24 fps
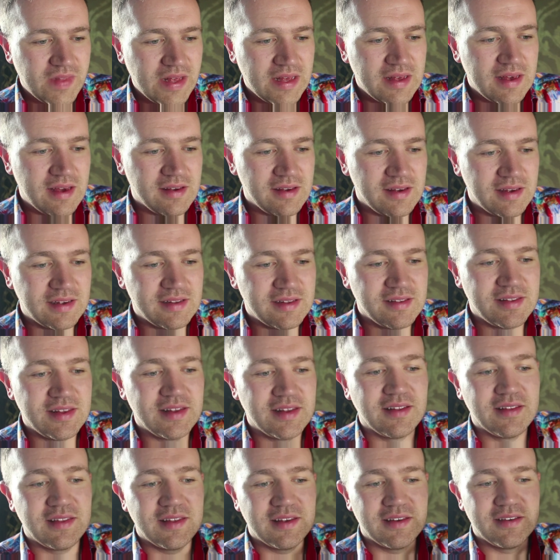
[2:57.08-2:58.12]
Yeah, you can see
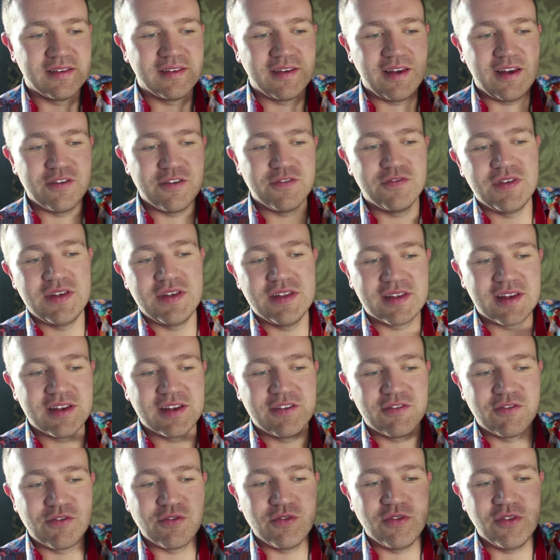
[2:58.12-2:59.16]
like the LV's kind
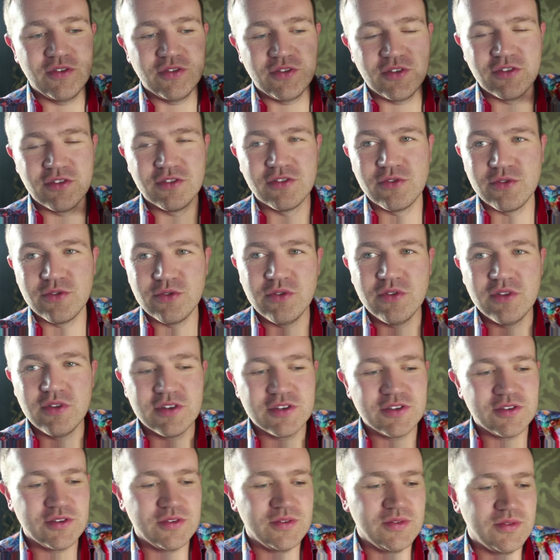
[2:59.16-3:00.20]
of going onto the sole
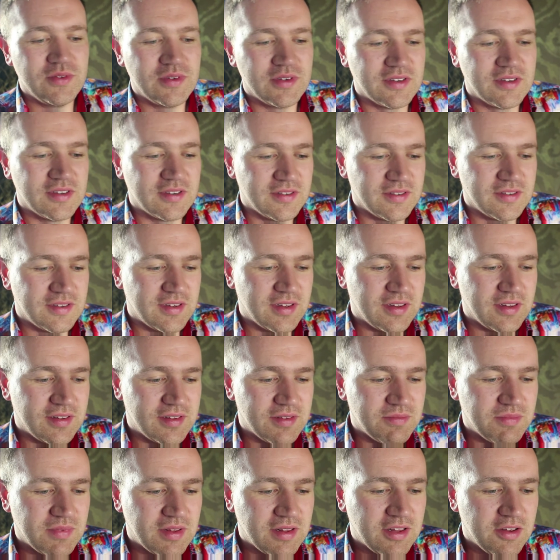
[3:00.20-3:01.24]
this year, uh,
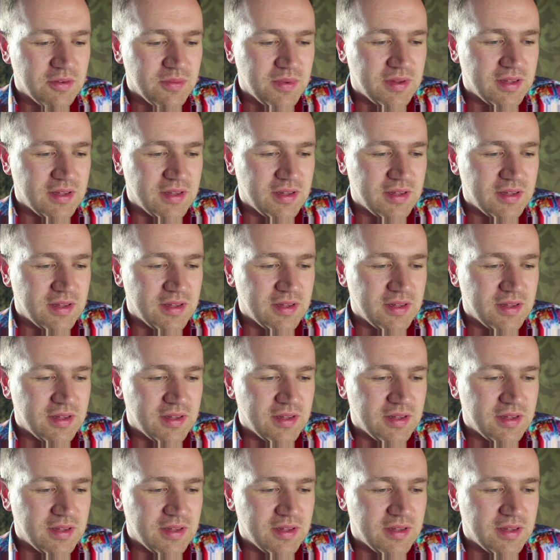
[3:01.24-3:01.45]
something a little